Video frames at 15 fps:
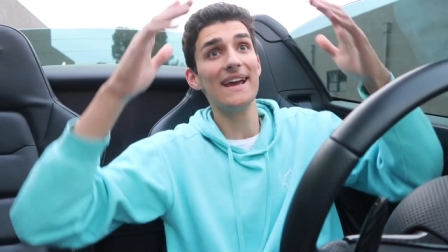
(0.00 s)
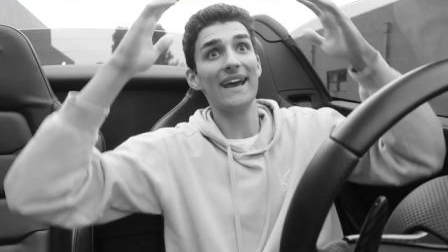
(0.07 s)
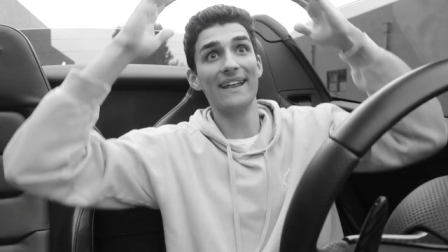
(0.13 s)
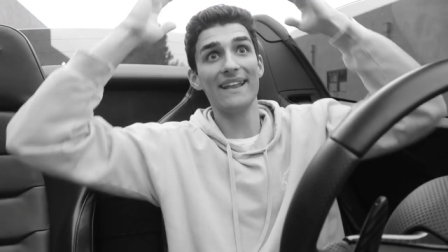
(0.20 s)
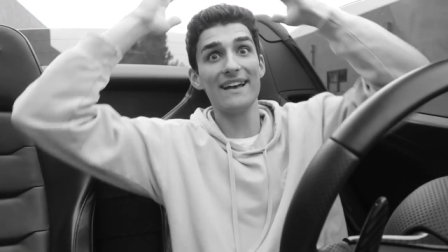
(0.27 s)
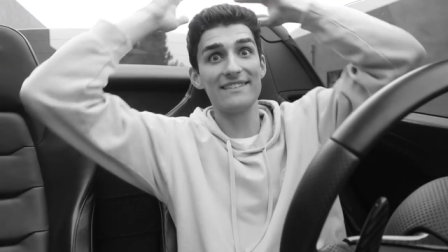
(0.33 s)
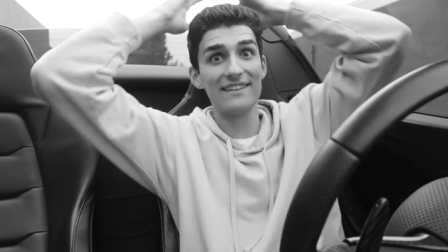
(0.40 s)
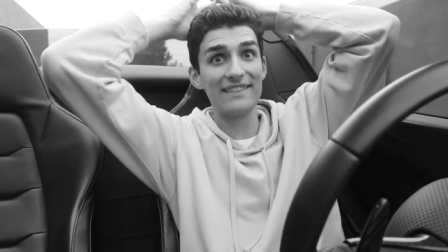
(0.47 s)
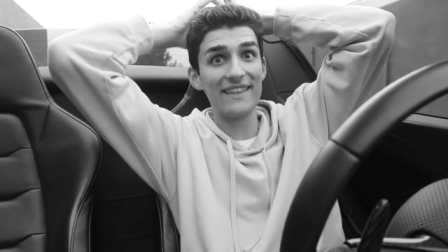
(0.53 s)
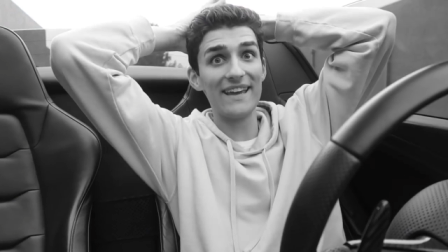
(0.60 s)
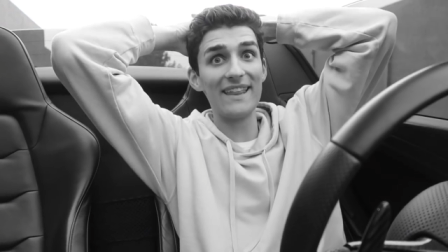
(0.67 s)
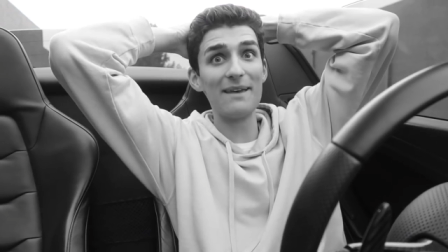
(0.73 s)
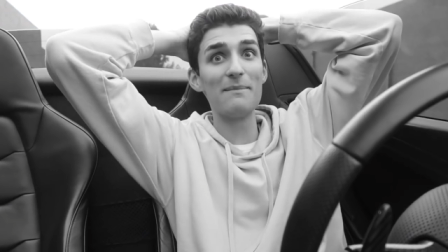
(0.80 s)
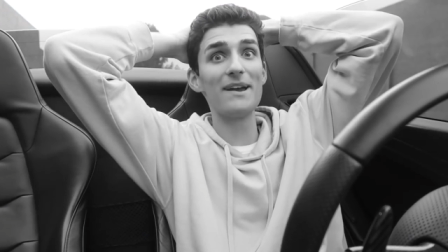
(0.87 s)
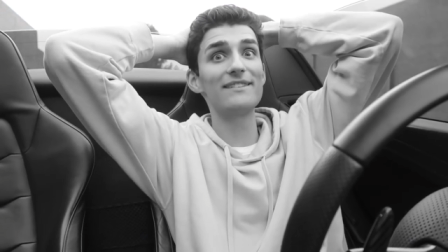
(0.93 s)
And that's the
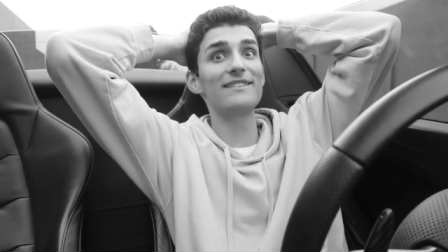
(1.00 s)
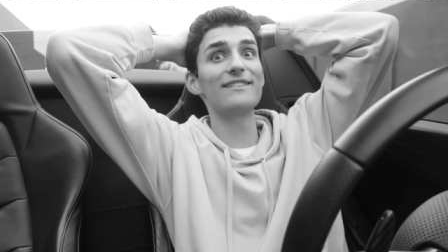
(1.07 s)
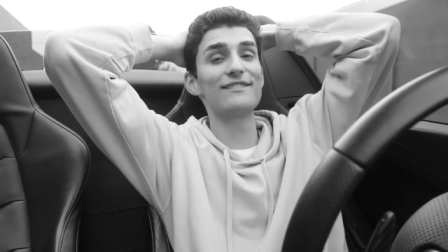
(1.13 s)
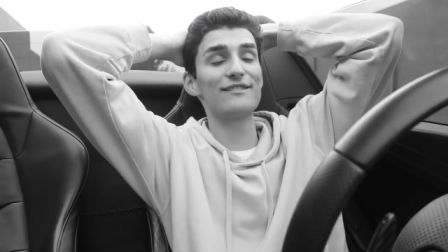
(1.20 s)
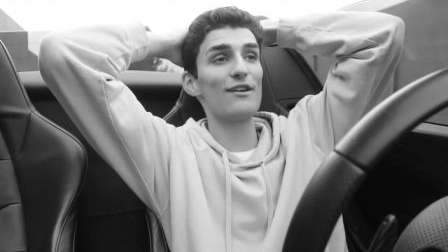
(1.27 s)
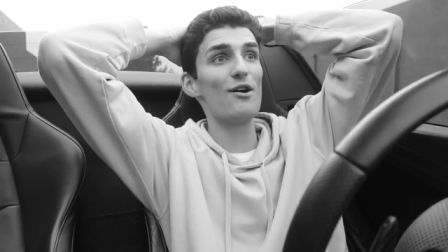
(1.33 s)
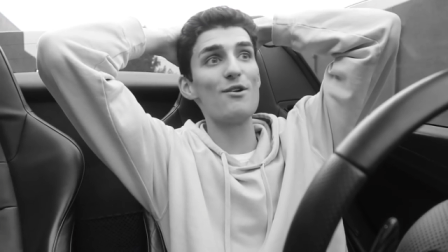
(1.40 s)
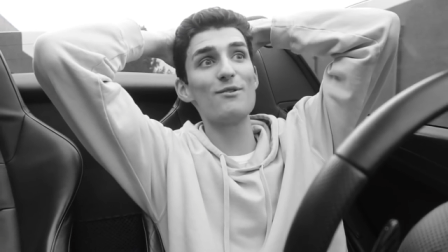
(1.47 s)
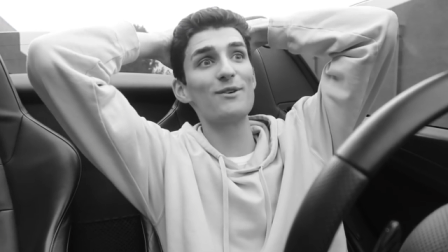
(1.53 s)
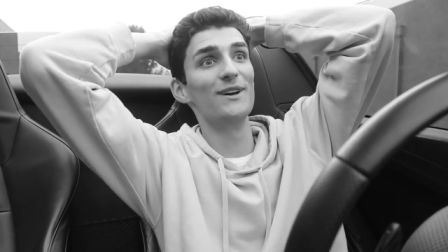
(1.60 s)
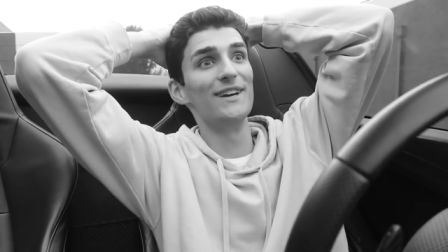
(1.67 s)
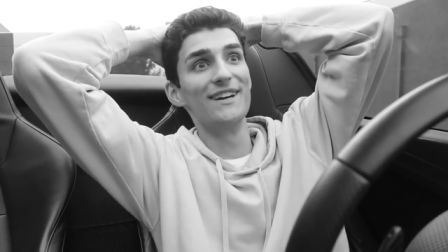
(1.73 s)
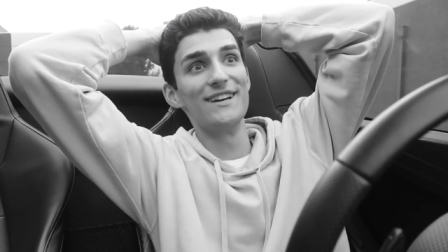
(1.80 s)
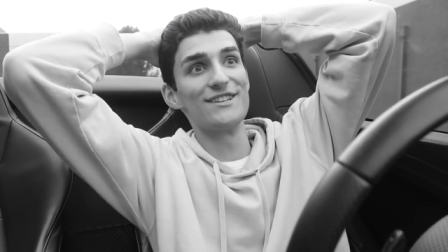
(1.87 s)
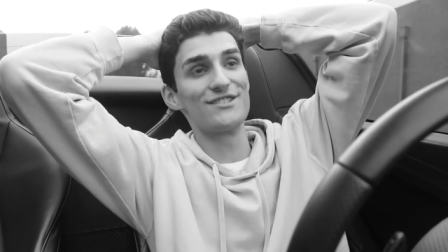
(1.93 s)
thing that makes it so
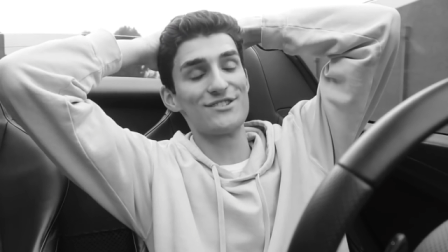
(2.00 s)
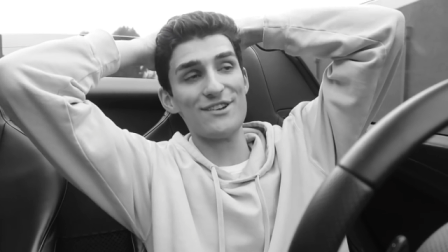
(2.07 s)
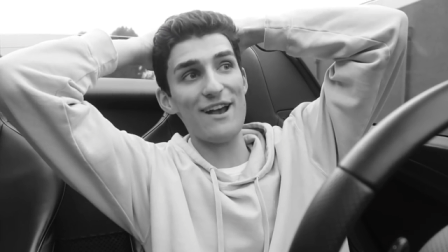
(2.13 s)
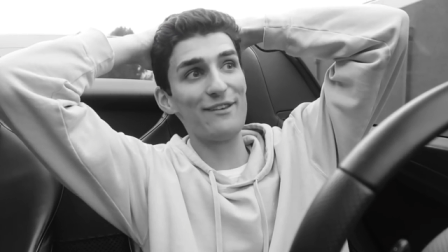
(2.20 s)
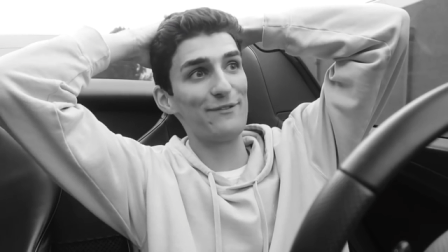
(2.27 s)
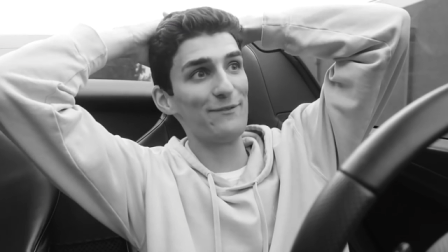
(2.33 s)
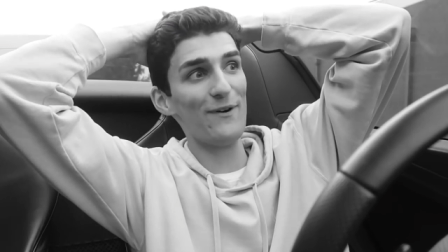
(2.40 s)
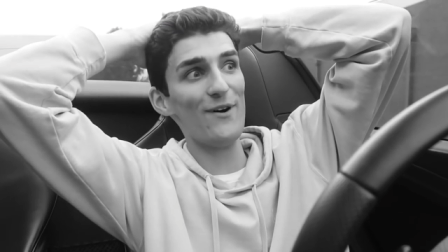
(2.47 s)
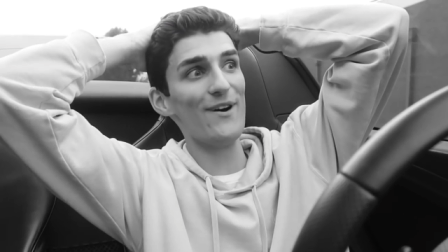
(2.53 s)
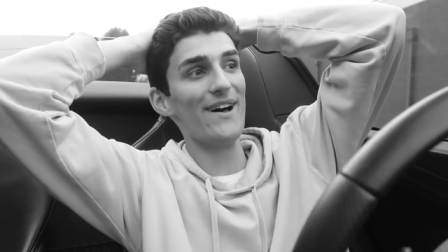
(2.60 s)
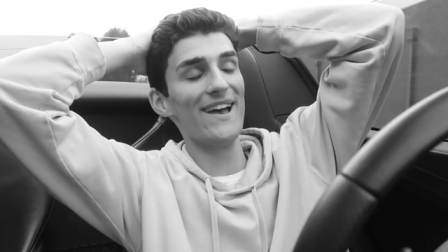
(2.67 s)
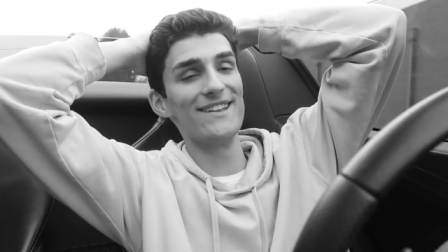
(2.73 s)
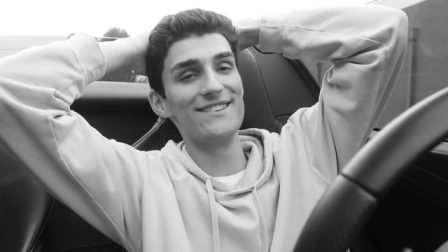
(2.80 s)
stressful